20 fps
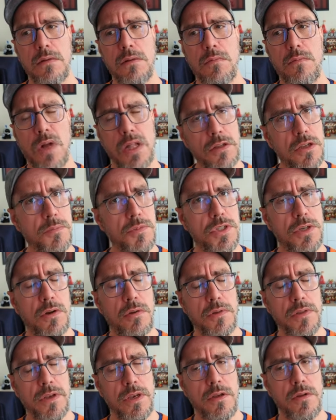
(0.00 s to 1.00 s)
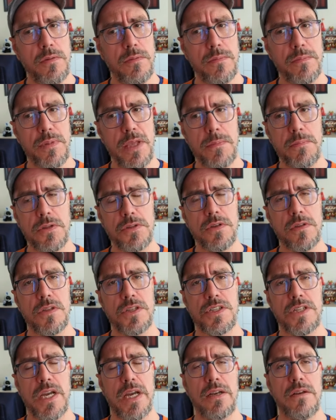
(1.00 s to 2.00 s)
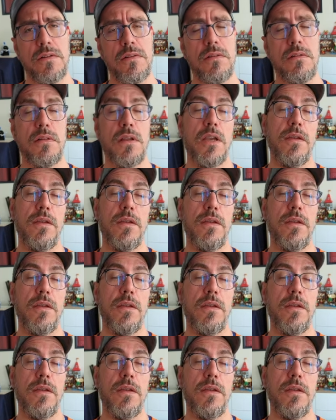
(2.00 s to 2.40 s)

Welcome to all the new people to the channel.